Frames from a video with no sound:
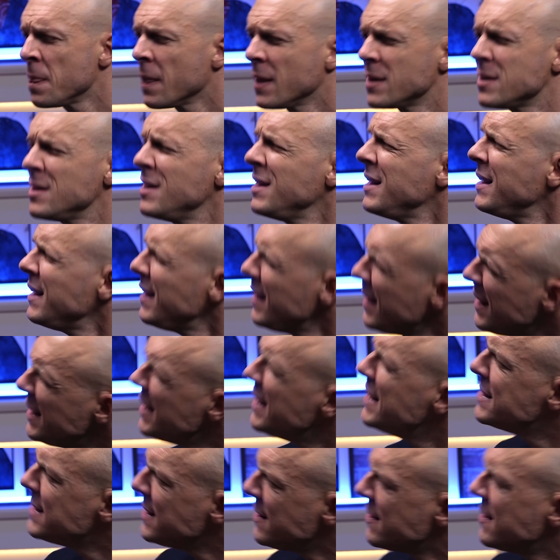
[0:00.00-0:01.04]
It's an
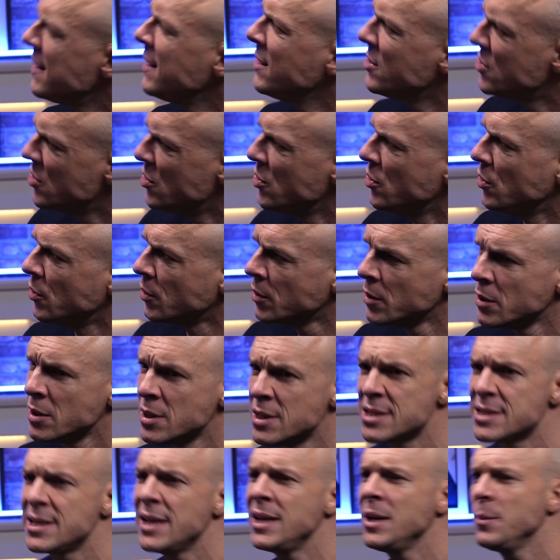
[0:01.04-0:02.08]
easy thing to do.
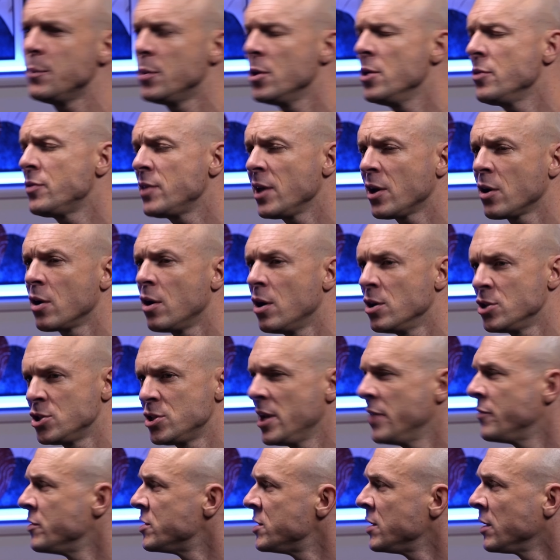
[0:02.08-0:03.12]
Sending birthday cards
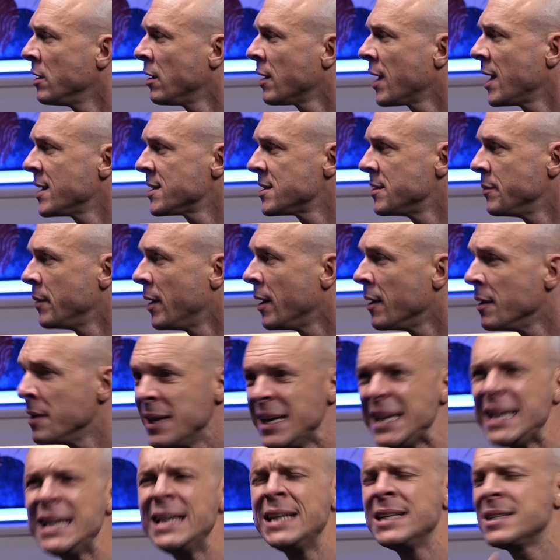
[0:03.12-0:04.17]
to every single customer
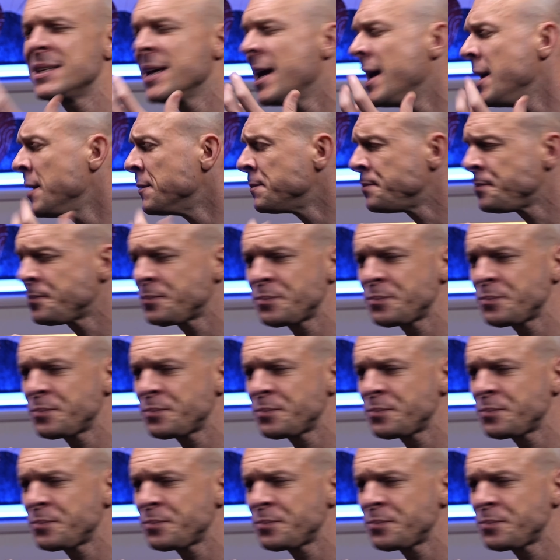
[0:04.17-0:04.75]
is a